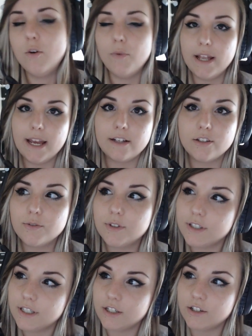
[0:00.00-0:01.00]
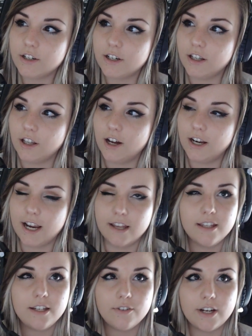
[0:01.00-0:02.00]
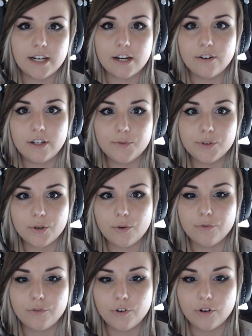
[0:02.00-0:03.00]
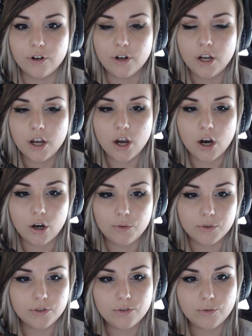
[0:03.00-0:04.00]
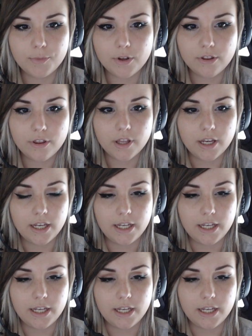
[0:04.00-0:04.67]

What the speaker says: Well, actually, we see each other a lot. I think right now he was home for almost 2 months.